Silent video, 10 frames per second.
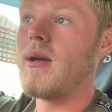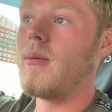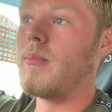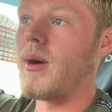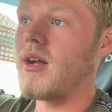
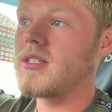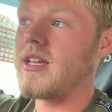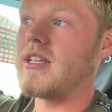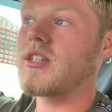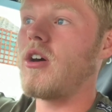But
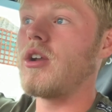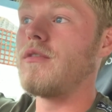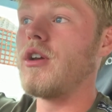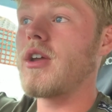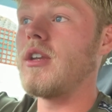it's kind of
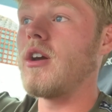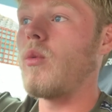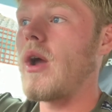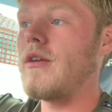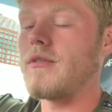looking
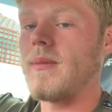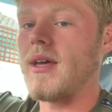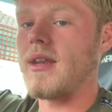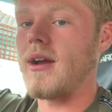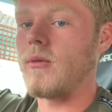away from
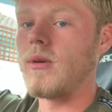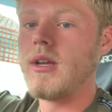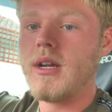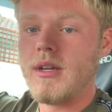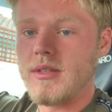that now.
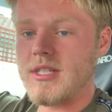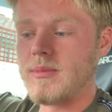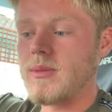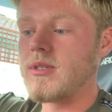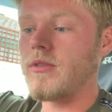The
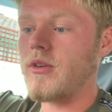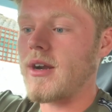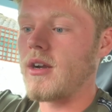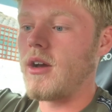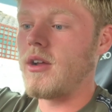symptoms of a
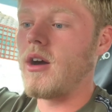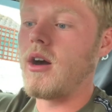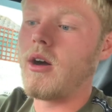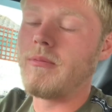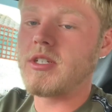cracked liner
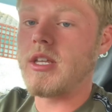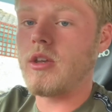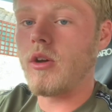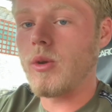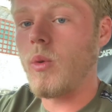are, obviously, you
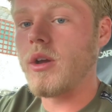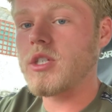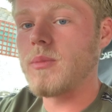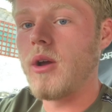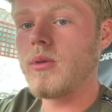got your white
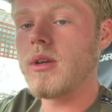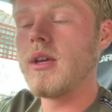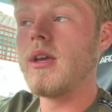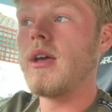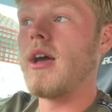smoke,
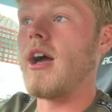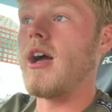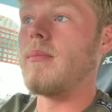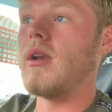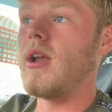
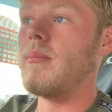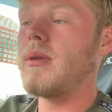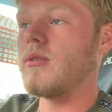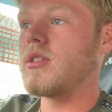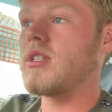
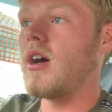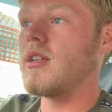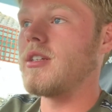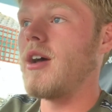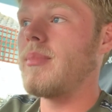lumpy on
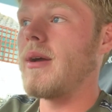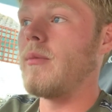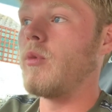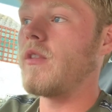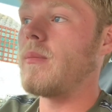startup,
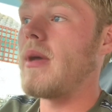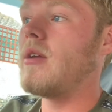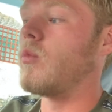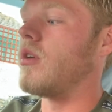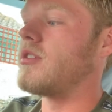and one of the
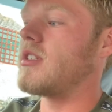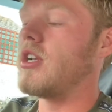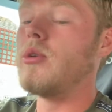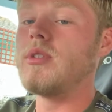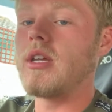main ones is
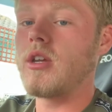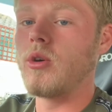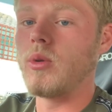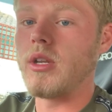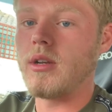losing
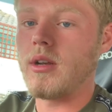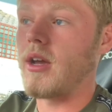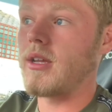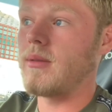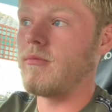coolant
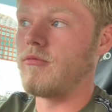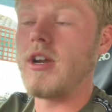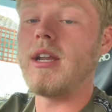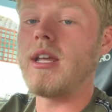like really